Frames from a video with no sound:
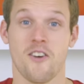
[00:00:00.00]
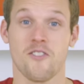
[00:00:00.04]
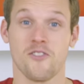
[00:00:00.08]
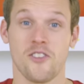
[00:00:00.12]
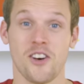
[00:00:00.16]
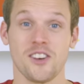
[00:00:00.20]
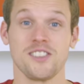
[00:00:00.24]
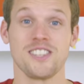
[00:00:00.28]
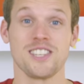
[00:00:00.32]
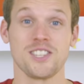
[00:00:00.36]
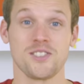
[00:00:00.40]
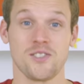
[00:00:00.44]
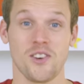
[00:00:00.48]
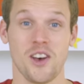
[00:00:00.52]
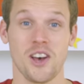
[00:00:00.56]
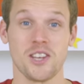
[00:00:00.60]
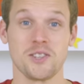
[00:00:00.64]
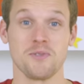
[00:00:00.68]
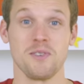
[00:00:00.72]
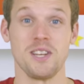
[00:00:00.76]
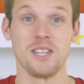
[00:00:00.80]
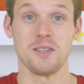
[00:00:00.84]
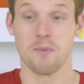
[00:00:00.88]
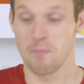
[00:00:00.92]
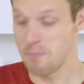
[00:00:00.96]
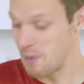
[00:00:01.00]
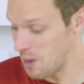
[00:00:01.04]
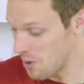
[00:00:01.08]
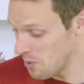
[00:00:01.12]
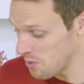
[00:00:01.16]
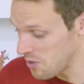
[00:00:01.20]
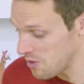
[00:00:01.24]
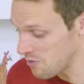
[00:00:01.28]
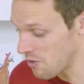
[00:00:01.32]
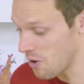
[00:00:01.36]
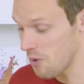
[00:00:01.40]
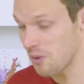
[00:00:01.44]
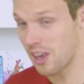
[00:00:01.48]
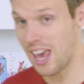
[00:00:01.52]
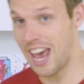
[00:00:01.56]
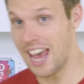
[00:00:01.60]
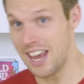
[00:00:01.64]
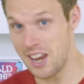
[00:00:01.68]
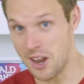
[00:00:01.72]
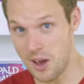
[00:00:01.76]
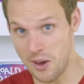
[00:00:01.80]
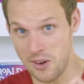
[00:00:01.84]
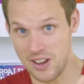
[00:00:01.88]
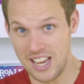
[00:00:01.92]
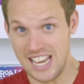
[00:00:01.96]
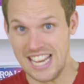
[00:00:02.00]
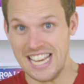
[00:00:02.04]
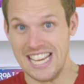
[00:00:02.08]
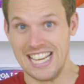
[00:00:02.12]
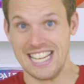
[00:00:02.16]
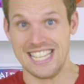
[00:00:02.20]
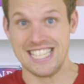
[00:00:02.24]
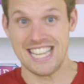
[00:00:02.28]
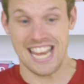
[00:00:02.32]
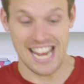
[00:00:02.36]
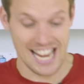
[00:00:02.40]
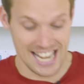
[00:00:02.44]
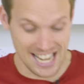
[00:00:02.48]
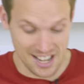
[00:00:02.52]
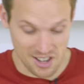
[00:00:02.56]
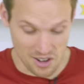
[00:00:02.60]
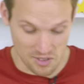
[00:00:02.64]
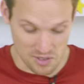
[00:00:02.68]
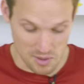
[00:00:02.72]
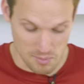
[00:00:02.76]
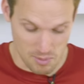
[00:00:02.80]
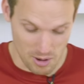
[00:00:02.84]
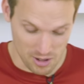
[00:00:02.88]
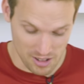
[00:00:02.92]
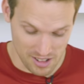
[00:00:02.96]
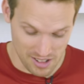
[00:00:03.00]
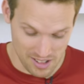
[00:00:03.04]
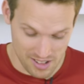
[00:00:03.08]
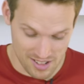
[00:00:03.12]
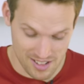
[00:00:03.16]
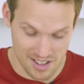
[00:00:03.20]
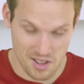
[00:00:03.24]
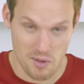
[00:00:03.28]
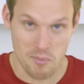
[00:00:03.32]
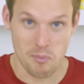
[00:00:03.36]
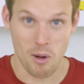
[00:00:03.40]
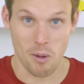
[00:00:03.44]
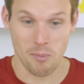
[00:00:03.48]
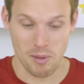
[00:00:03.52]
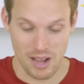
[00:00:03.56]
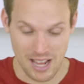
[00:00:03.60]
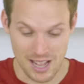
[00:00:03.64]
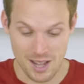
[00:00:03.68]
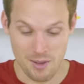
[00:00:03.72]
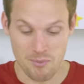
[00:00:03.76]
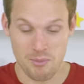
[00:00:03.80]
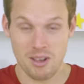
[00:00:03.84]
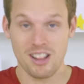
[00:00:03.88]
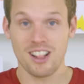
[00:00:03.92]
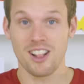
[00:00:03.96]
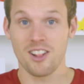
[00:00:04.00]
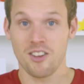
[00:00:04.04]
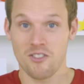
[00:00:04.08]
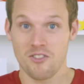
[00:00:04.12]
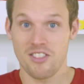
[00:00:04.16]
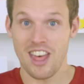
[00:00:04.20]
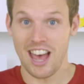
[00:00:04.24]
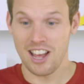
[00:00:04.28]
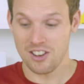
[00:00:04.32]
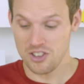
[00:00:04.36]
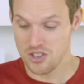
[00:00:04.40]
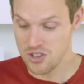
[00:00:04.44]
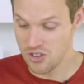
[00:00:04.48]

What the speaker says: First things first, we need to build the volcano. Take your lid off the bottle, pop it in the middle of that